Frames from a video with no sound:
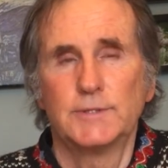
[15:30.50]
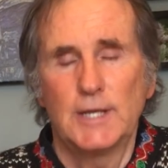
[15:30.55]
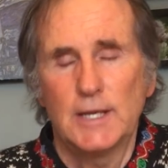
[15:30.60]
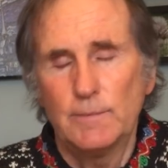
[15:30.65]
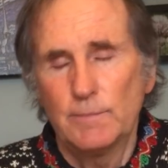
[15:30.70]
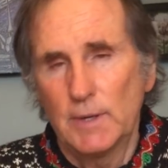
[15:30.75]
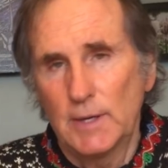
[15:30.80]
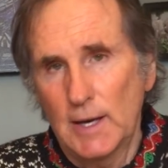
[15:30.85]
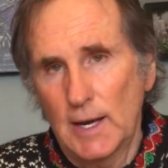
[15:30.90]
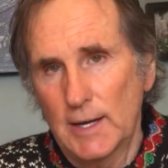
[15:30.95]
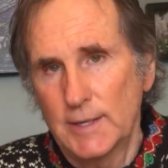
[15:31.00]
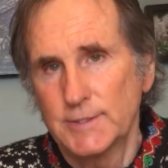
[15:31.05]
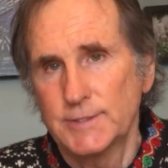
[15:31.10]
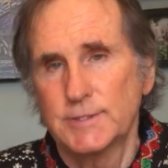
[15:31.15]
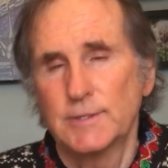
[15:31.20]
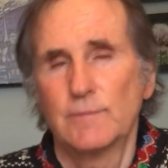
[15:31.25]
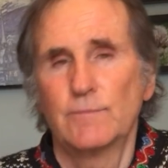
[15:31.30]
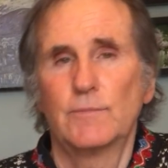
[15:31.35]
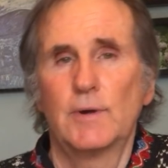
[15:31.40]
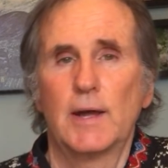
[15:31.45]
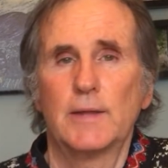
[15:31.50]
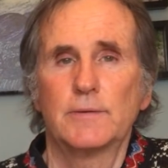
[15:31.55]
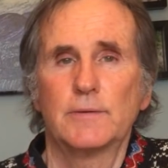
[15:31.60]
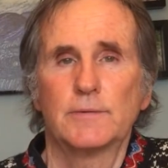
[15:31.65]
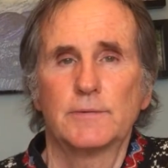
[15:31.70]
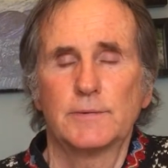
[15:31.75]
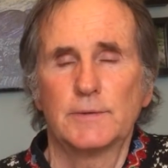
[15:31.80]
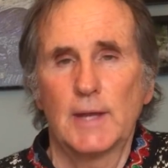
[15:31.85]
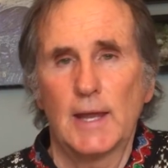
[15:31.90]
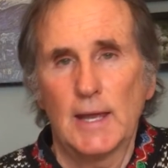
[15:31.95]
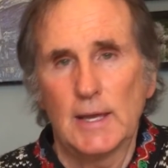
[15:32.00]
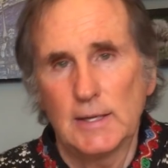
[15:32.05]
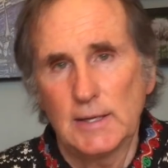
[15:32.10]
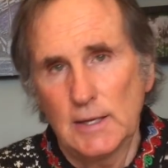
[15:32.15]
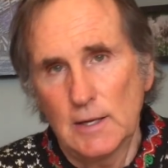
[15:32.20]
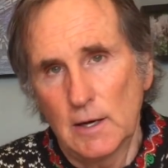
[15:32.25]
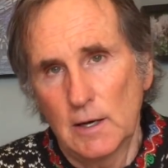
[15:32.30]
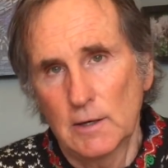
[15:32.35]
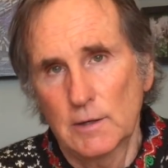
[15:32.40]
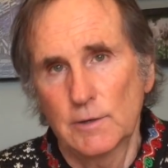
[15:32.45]
demonize him rather than the
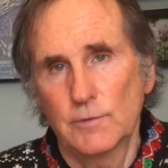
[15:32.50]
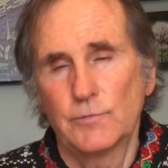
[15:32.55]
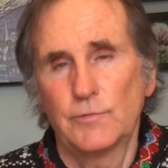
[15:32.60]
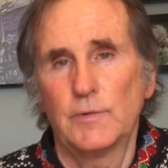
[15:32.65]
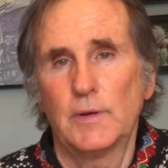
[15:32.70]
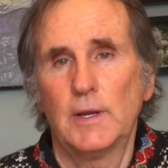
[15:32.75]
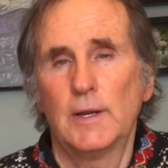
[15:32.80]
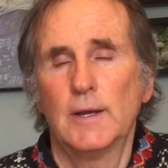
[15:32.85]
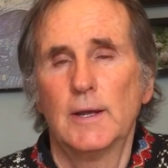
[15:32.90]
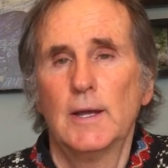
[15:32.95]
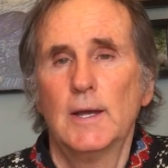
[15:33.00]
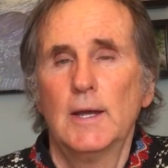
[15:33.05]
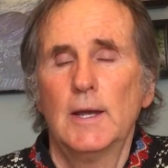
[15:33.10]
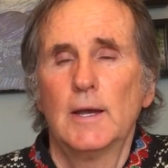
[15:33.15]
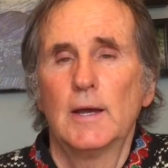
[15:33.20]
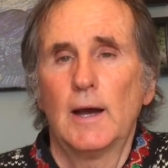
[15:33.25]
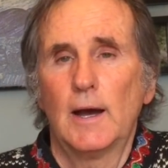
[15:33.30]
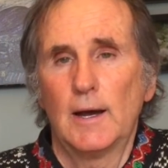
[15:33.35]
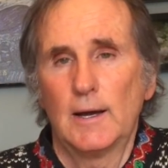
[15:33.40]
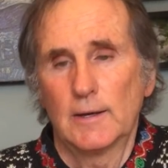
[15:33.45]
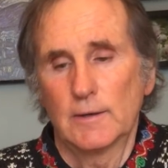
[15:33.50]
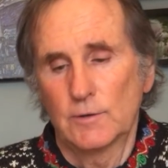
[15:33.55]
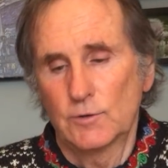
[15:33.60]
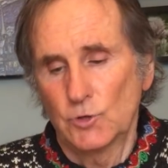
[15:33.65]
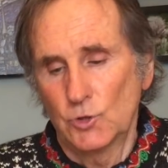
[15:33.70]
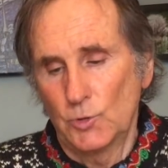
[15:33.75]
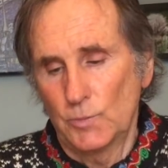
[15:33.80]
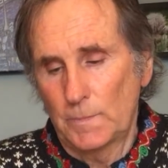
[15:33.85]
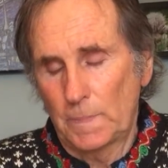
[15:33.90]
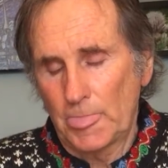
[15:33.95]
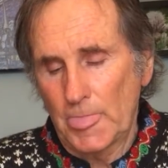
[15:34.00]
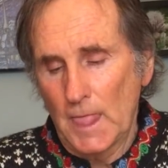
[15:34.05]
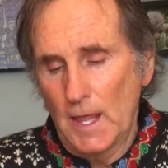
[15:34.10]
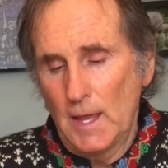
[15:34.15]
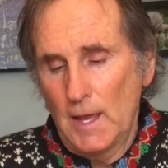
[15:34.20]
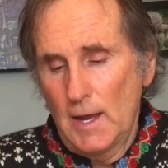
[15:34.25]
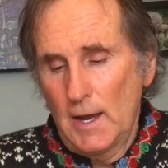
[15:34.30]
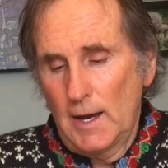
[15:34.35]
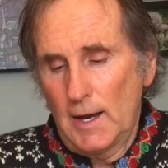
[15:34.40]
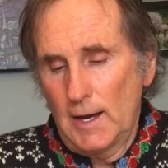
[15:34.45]
hagiography group.
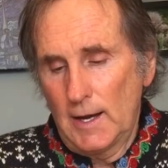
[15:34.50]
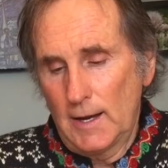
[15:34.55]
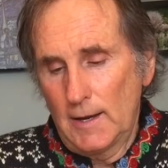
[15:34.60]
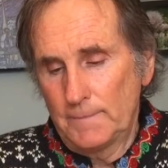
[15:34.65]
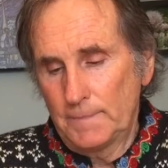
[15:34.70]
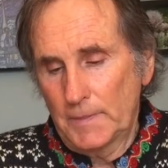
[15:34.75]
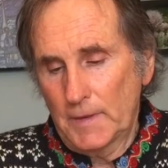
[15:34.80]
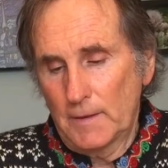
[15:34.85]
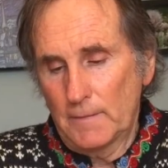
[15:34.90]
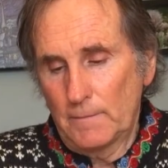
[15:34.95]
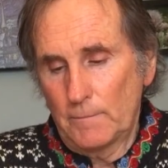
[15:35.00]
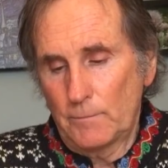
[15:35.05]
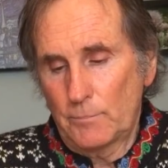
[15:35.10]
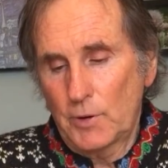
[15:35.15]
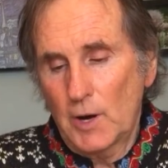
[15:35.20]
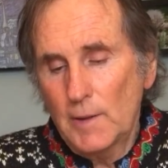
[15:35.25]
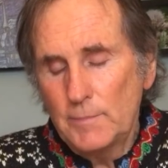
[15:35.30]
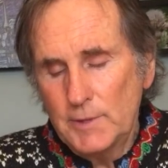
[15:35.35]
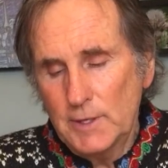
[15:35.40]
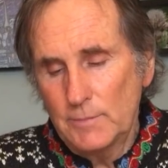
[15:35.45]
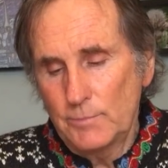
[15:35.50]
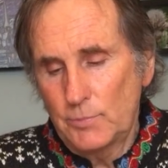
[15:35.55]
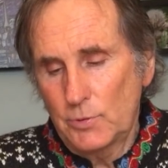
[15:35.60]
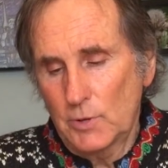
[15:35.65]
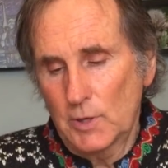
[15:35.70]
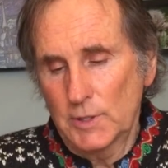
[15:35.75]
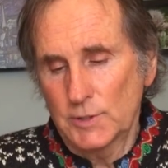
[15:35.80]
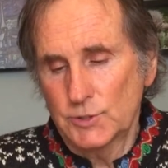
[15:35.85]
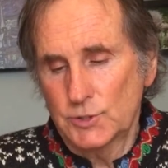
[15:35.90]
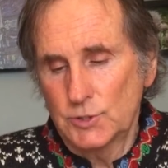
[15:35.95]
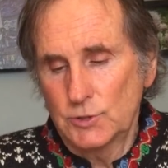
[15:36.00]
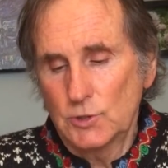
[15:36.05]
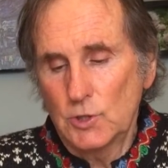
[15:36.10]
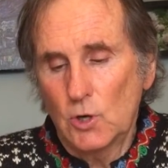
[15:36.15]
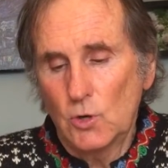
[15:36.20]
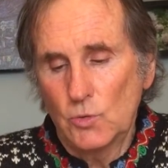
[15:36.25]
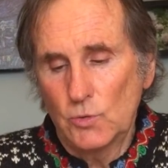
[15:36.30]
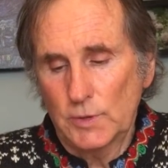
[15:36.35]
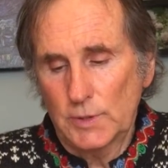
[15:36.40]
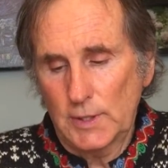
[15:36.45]
Probably important to
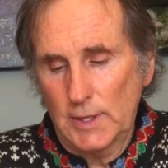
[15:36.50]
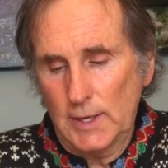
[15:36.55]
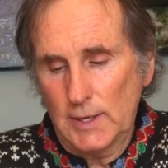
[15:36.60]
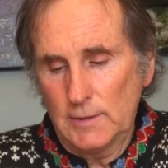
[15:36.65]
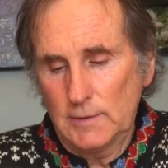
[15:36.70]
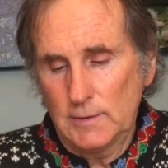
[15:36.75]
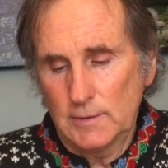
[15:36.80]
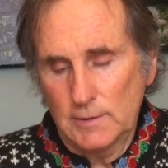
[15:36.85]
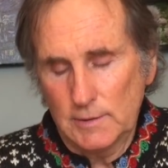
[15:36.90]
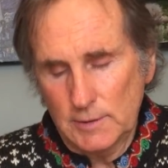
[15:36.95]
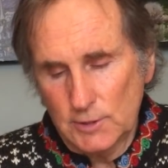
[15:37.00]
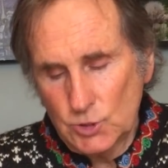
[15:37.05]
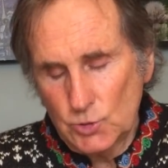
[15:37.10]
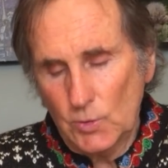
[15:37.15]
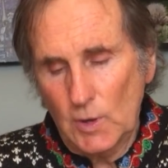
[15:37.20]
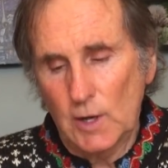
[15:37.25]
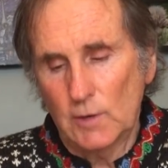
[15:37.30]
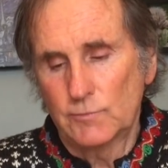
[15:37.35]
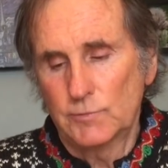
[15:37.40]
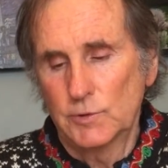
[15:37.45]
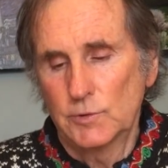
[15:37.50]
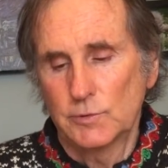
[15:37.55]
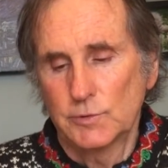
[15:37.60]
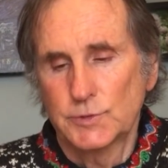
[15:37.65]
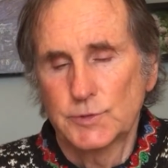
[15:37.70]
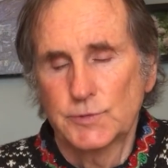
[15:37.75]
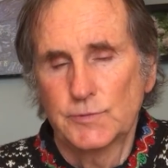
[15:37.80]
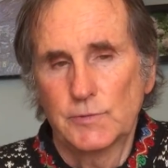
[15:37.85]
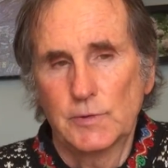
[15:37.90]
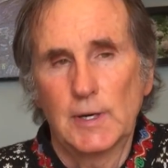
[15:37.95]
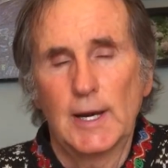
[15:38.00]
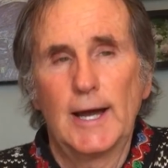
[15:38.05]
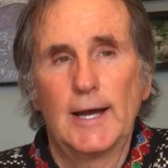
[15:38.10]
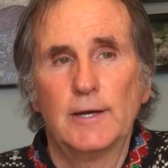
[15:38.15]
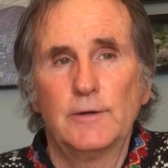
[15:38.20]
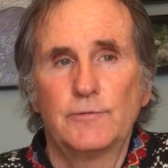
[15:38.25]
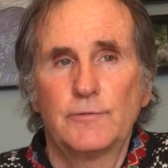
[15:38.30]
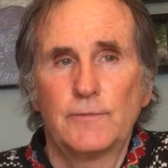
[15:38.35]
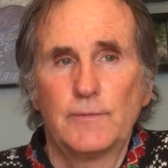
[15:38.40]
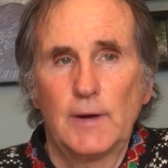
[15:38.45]
note in the 12 Rules for
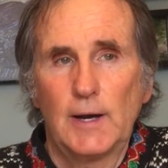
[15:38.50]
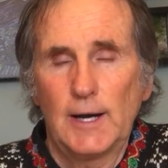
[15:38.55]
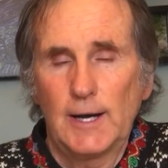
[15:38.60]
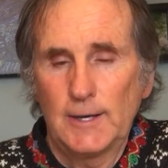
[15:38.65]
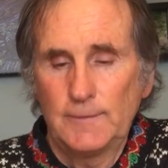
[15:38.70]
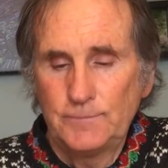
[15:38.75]
Life,